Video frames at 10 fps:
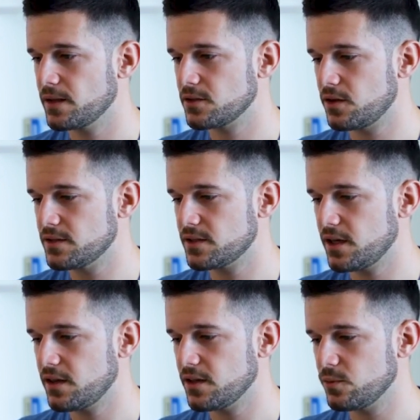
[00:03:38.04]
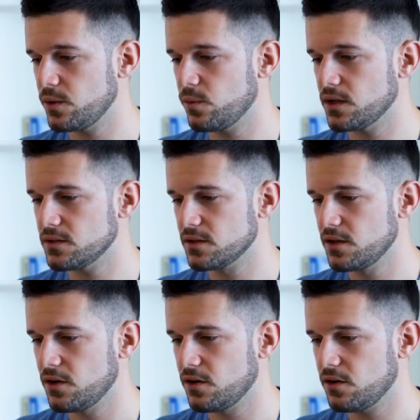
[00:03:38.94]
So let's say that we want
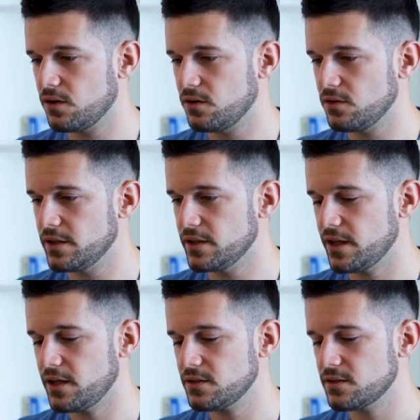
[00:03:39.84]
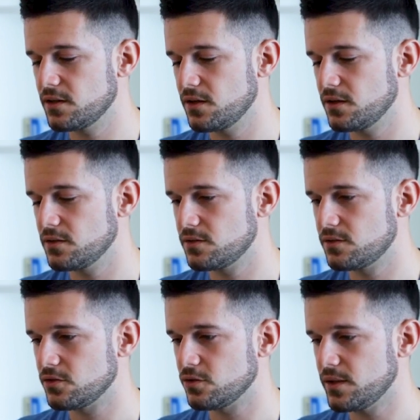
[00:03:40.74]
all the days
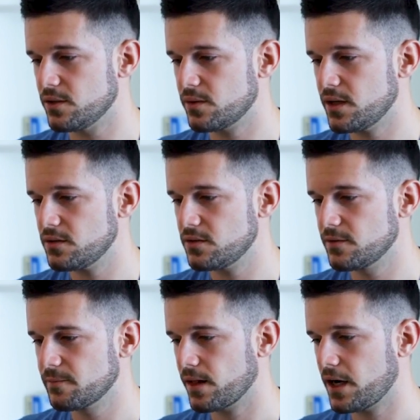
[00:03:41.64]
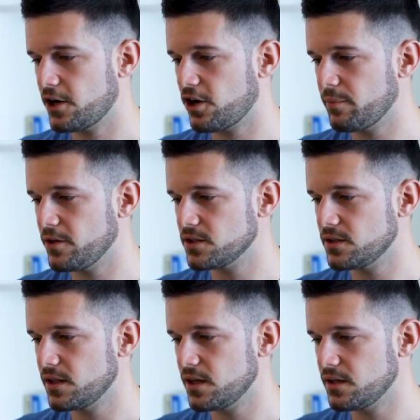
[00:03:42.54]
to be red. Now I'm
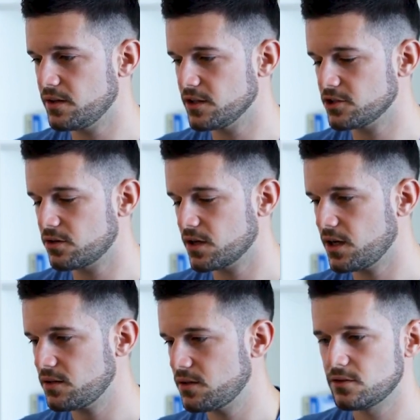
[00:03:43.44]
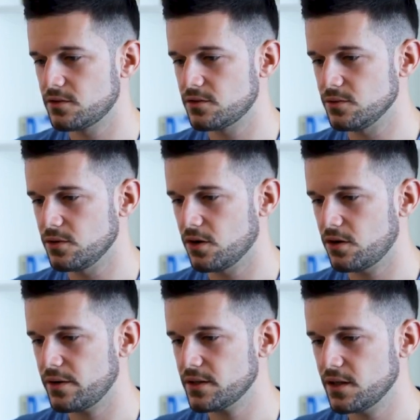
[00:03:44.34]
using the, the shortcut to
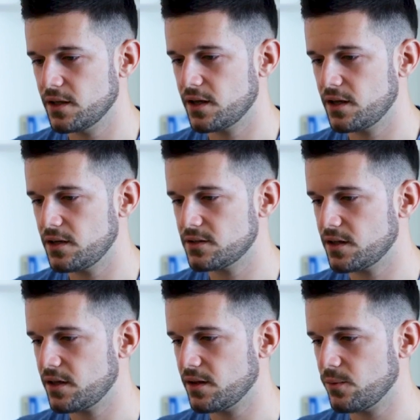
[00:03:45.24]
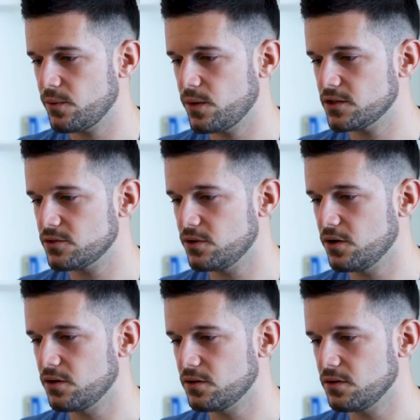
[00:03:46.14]
color it. And let's say that we want to
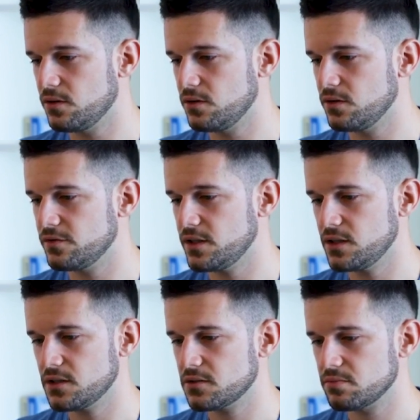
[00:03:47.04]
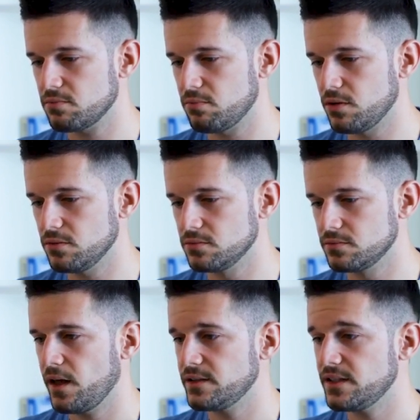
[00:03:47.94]
color all of these blue.
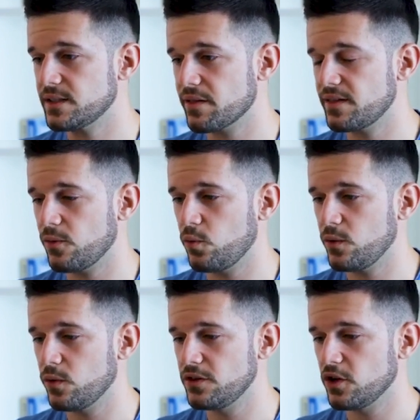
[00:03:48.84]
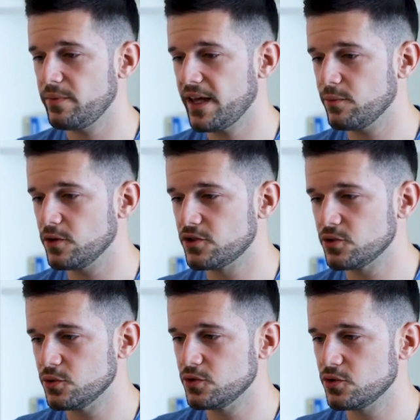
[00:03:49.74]
This is something that we will not be able
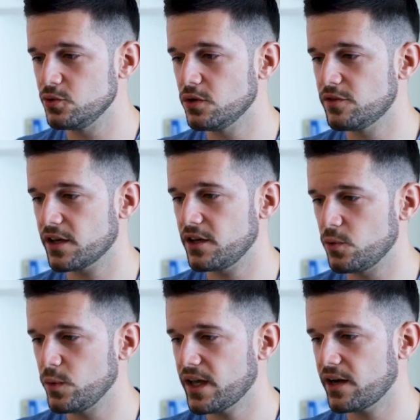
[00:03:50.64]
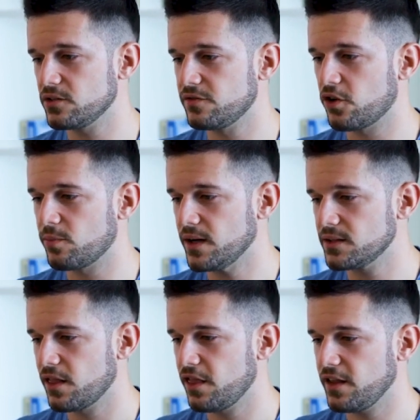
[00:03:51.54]
to, to do over here. We cannot
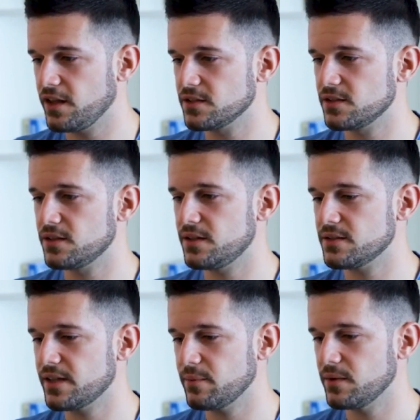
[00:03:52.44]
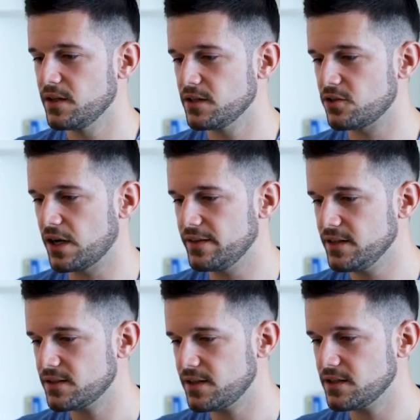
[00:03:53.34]
format this, this name. So like
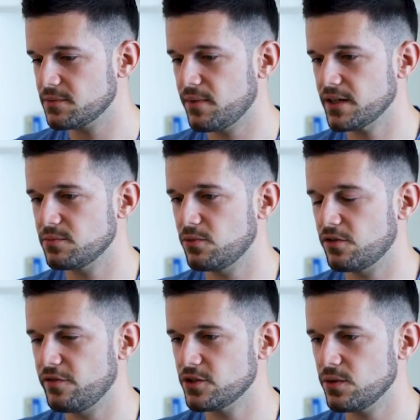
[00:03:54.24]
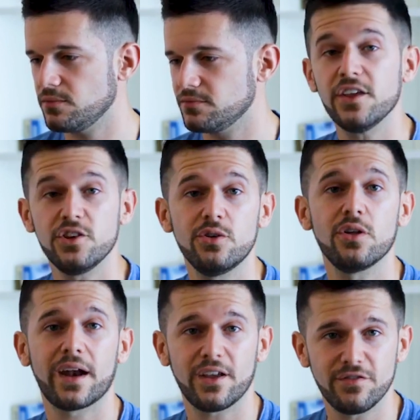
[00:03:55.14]
this is much more visual. You
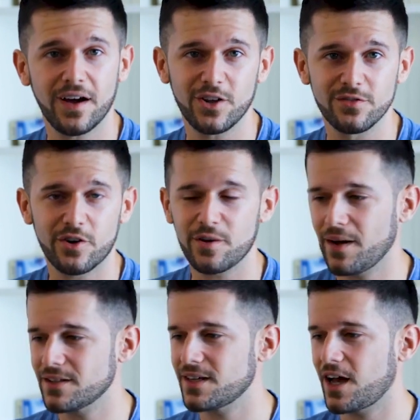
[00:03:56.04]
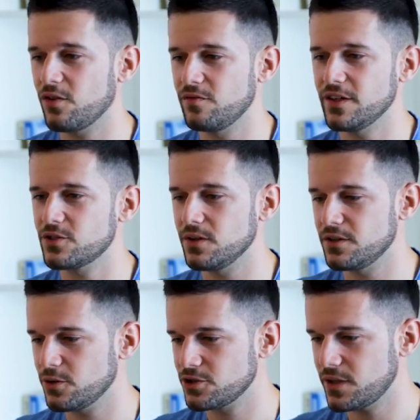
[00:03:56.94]
know that I value very much how visual
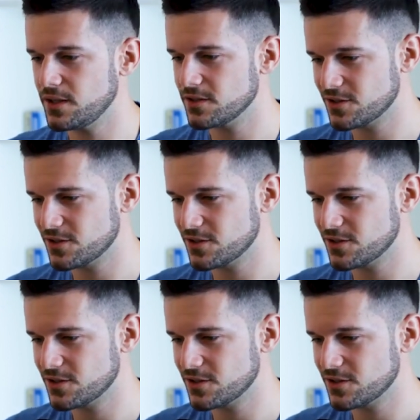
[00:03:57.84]
Notion is.